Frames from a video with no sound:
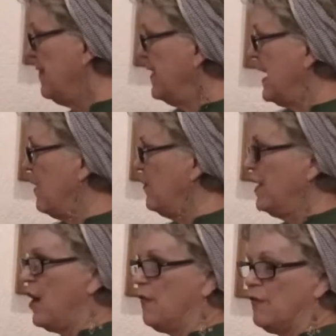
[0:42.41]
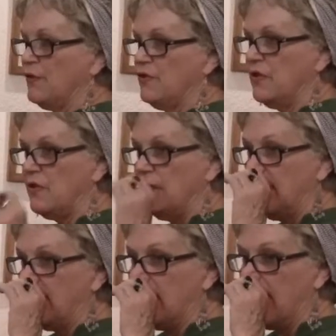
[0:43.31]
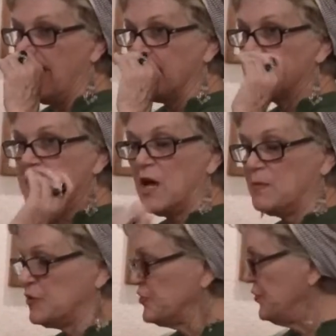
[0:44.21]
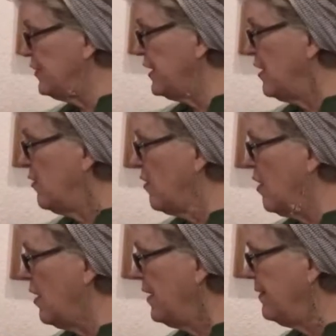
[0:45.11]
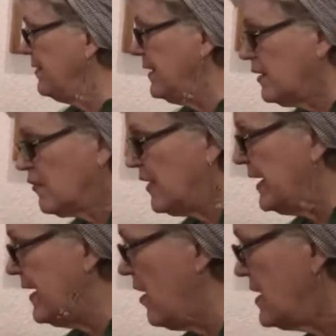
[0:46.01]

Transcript: Then I went over to the sculpture studio on Tillery in